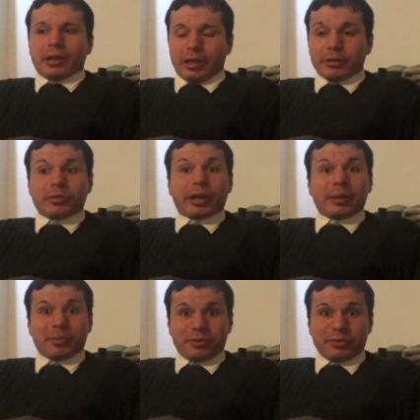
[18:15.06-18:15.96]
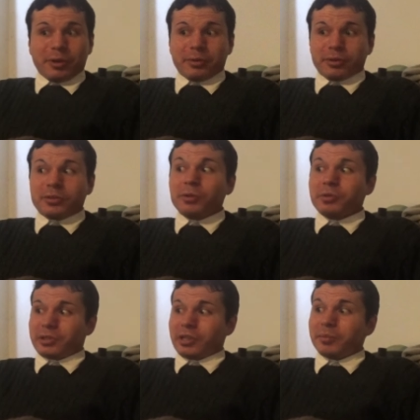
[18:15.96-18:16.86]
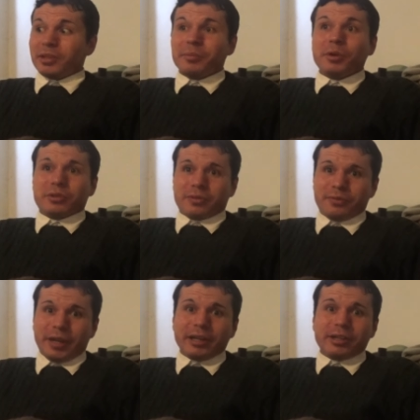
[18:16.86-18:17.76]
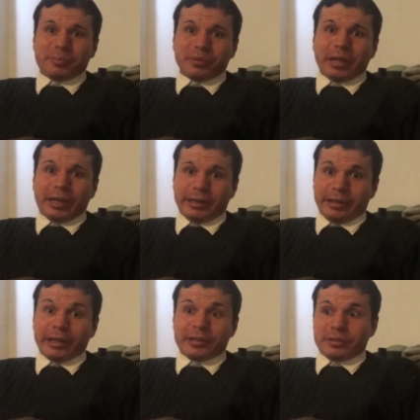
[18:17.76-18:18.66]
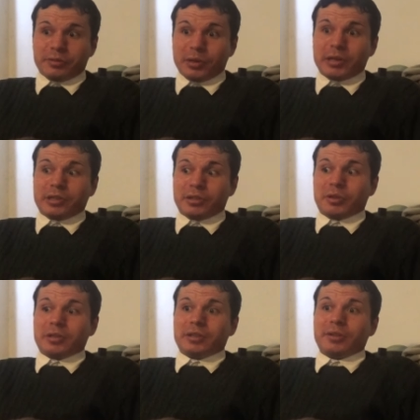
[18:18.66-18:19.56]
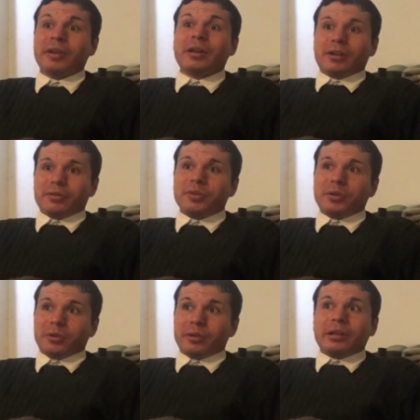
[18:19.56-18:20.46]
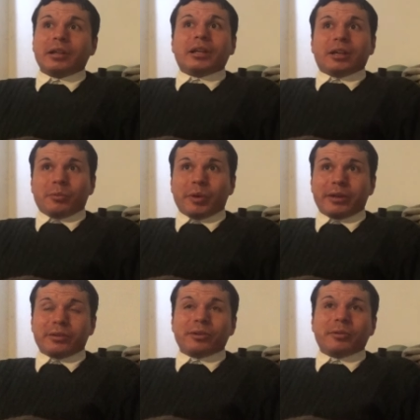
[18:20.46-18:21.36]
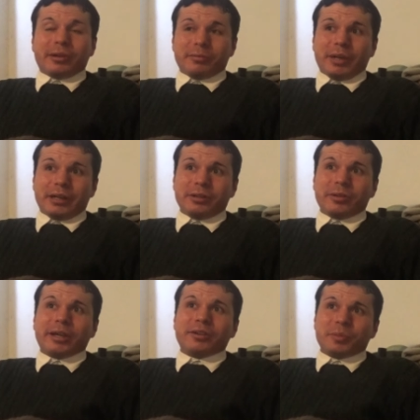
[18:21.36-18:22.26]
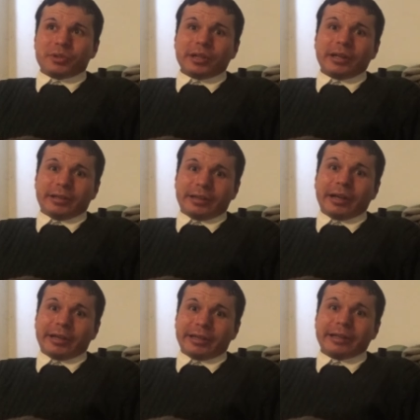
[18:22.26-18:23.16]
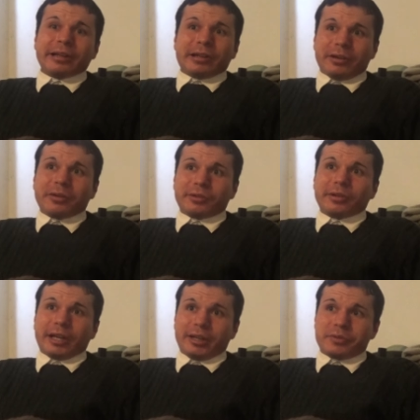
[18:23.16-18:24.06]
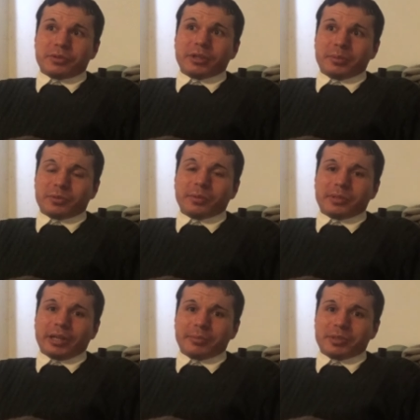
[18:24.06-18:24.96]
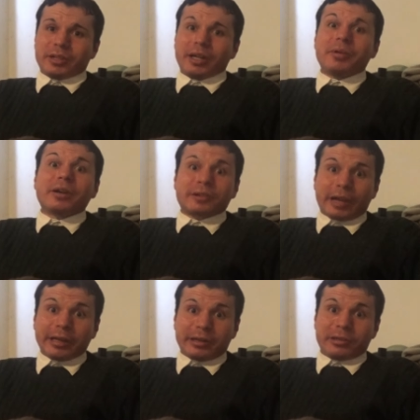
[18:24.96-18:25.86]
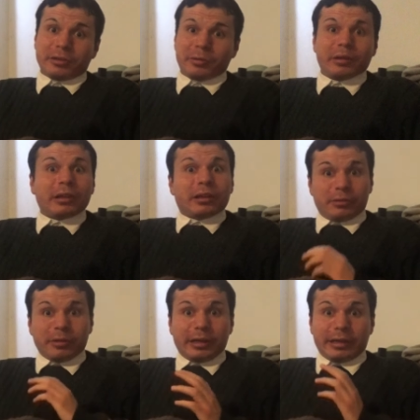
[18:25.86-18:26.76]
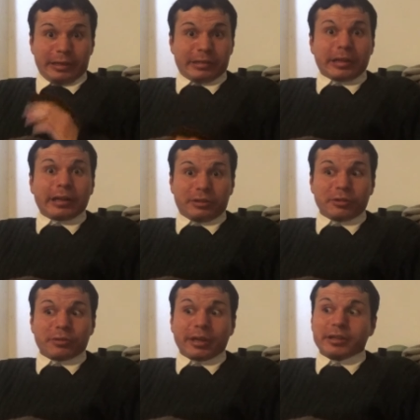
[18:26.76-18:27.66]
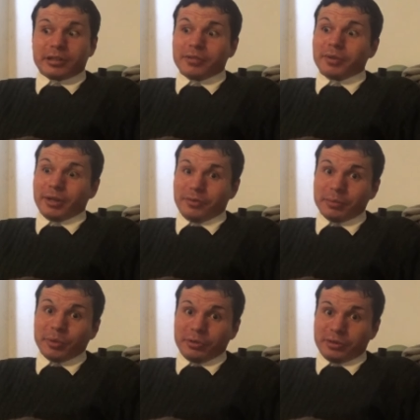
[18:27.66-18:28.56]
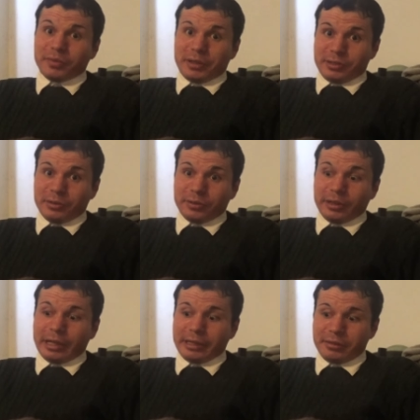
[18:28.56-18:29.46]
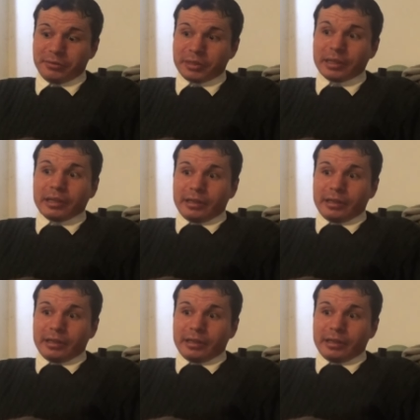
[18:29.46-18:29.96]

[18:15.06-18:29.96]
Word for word: And Graham and Fiona, those are some of the most valuable highlights of 2024. When you had Michelle and I on your live streams from time to time. Thank you, really, thank you greatly for having both of us on your lives